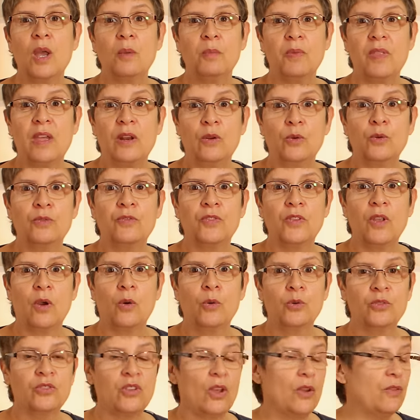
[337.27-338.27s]
but then
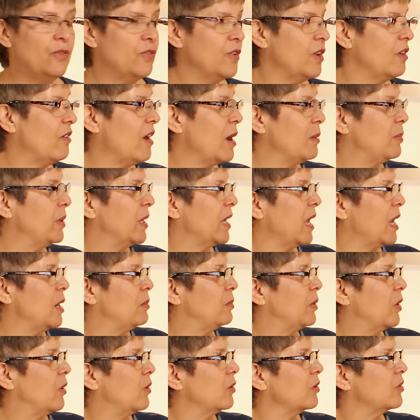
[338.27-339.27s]
also for your
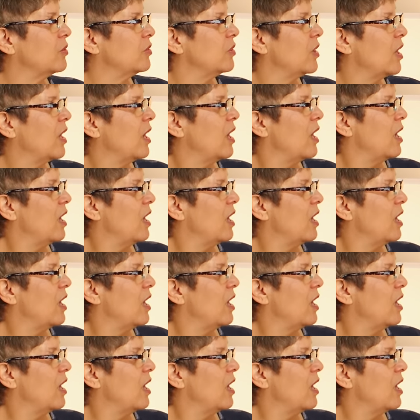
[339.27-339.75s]
applique blocks.